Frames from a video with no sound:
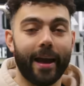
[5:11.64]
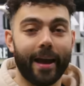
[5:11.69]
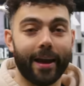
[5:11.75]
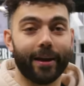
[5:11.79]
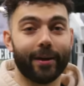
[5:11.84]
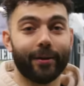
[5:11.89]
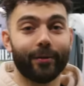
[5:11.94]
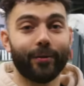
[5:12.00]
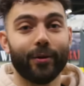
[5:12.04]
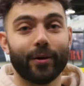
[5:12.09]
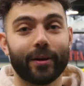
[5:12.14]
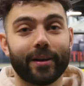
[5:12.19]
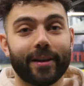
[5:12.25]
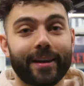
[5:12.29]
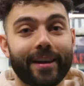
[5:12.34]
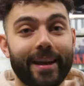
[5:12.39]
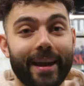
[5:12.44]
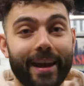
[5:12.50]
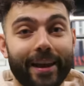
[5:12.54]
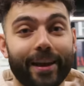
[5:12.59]
Hey, look,
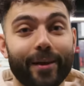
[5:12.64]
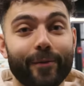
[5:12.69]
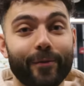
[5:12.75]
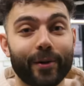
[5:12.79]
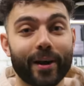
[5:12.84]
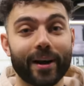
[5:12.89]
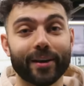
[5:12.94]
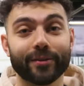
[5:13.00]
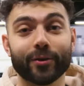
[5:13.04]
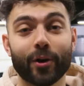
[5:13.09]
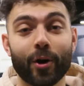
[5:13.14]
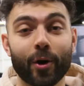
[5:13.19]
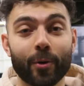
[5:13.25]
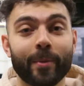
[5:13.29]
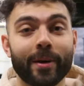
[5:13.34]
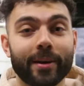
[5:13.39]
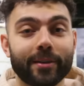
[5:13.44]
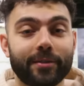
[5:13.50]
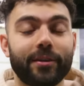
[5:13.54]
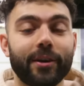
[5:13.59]
can't give you guys all
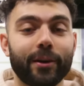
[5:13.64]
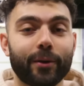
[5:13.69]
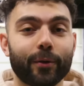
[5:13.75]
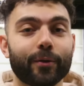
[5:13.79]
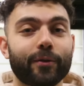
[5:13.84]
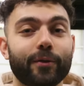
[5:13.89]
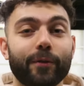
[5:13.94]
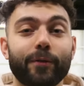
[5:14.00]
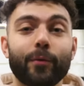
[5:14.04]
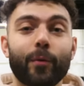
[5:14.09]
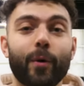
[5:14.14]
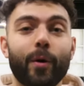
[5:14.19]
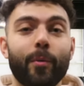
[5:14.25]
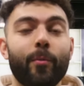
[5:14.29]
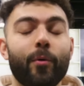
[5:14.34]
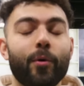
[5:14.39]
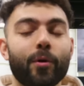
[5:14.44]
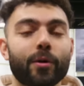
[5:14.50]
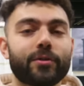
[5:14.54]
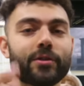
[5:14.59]
my secrets. If you want
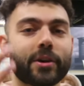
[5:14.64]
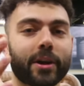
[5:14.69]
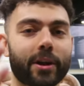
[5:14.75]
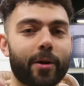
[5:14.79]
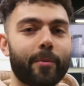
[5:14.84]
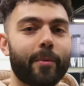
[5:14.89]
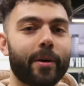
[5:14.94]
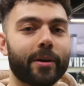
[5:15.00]
more, check out